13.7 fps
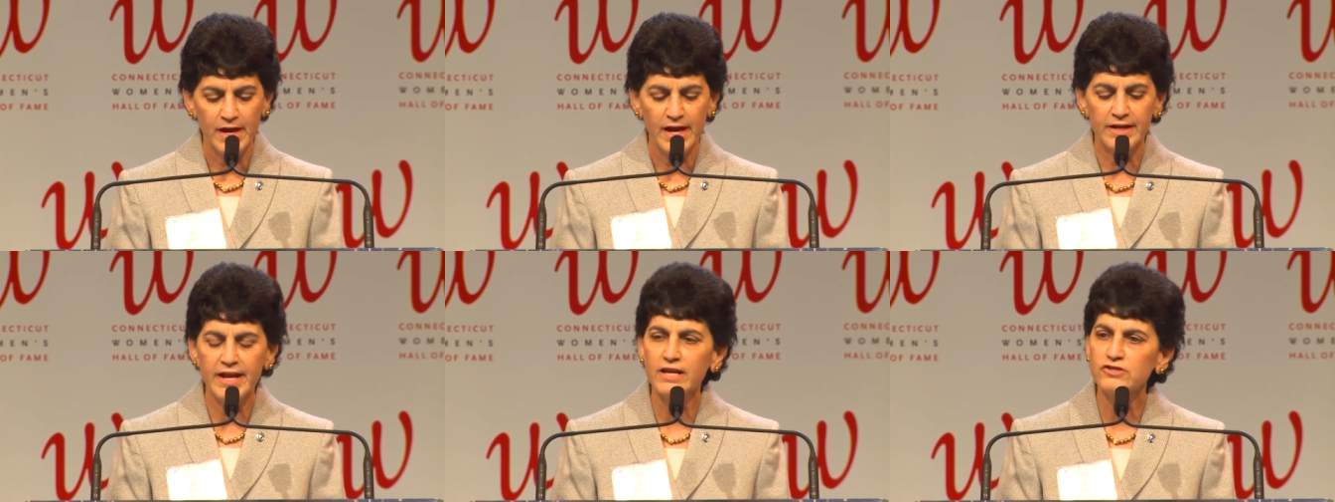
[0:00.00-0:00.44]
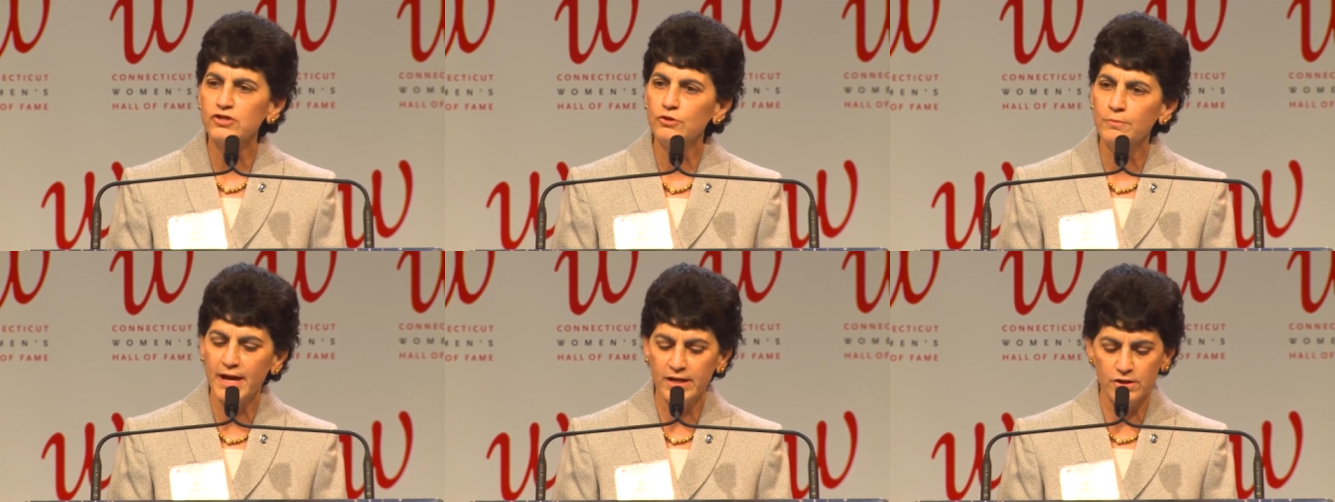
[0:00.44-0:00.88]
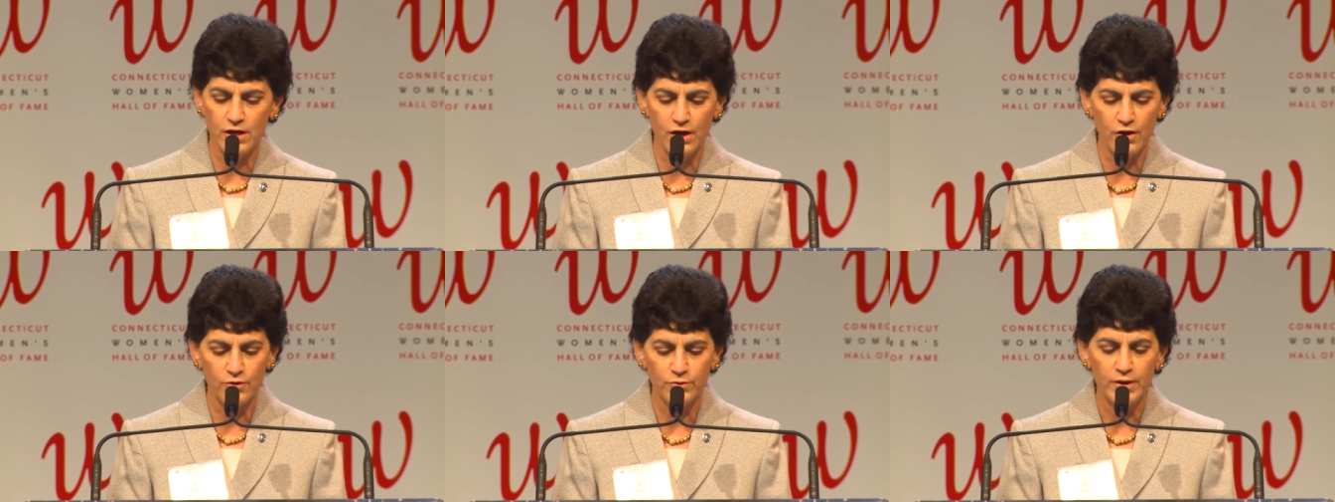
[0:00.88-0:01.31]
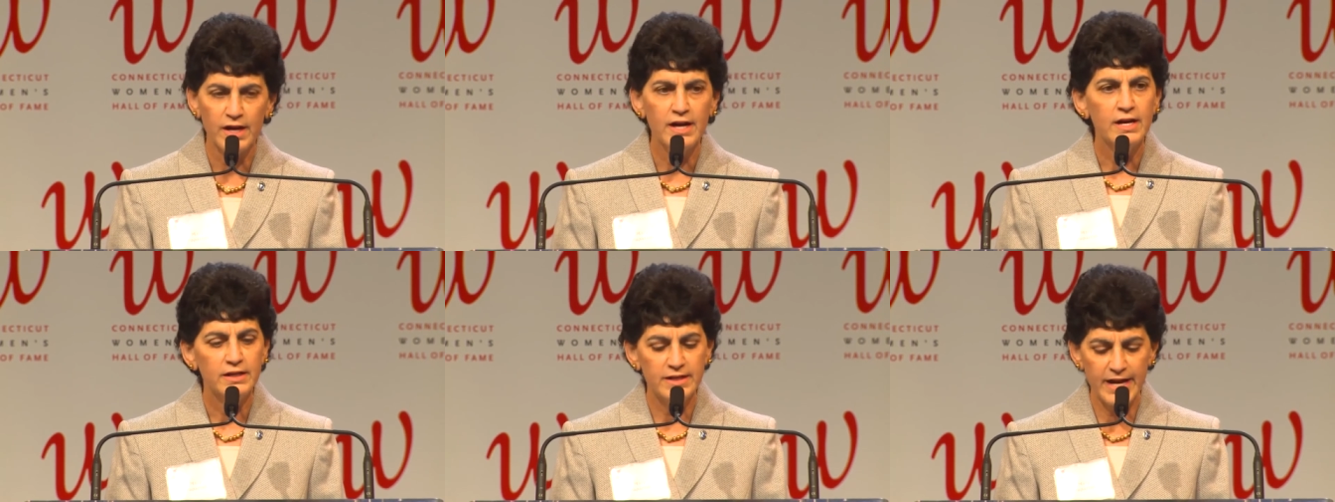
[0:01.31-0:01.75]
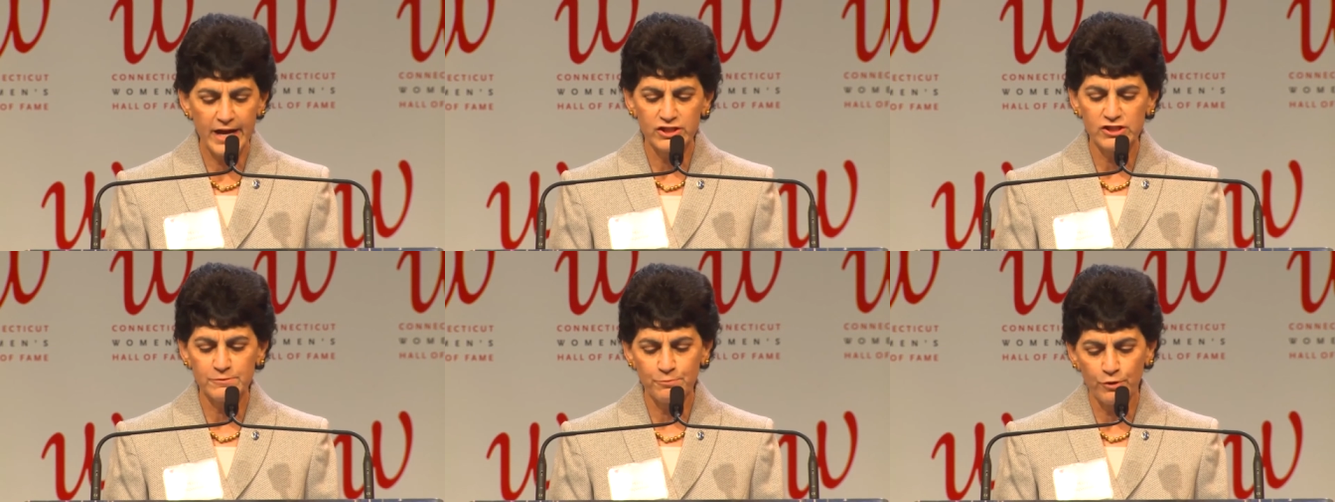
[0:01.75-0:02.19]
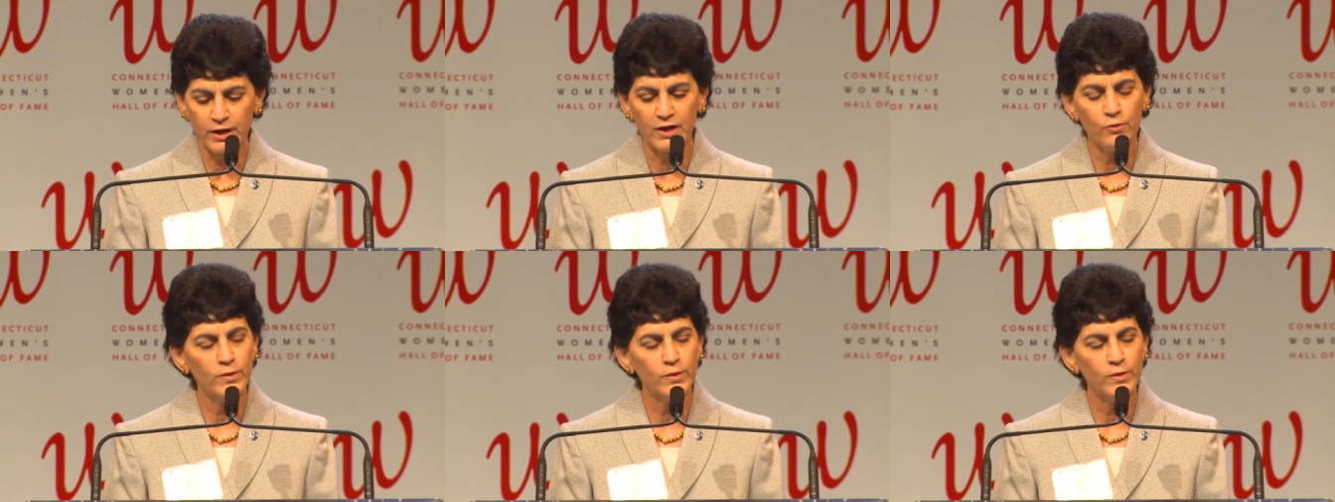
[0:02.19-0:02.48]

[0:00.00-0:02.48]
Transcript: And as you may know, Next spring,